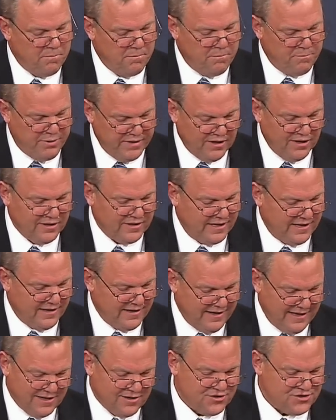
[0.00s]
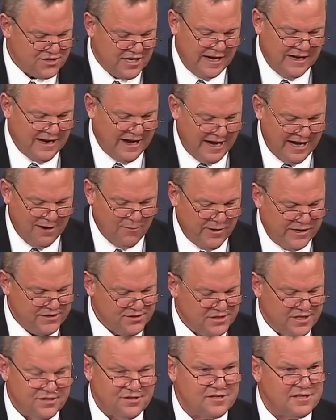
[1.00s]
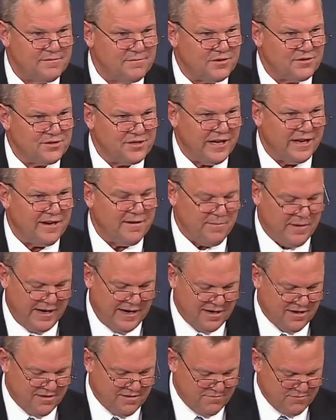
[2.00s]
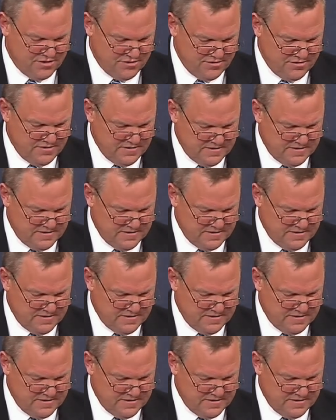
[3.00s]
build an interstate highway system or send a man to the moon?